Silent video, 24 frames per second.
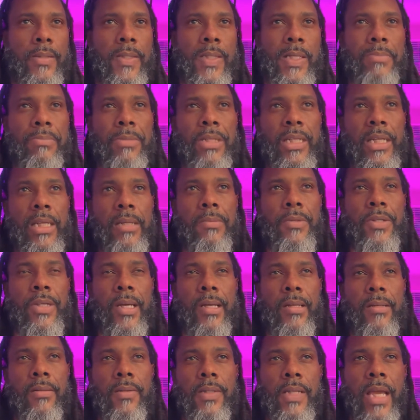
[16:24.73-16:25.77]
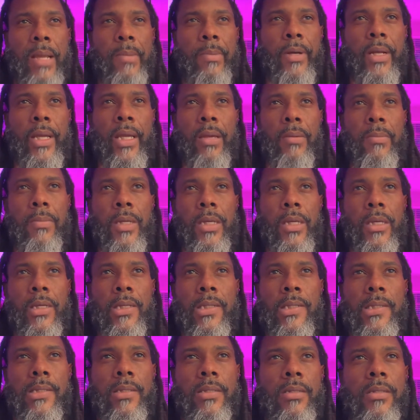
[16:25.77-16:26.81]
Some deep channels, Abraham
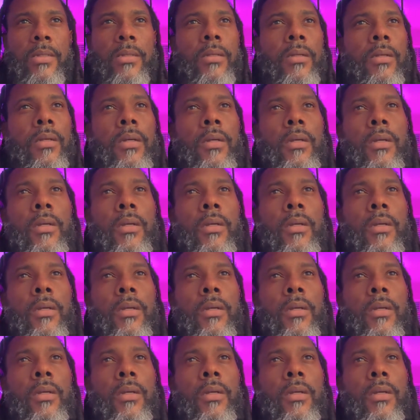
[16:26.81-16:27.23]
Hicks and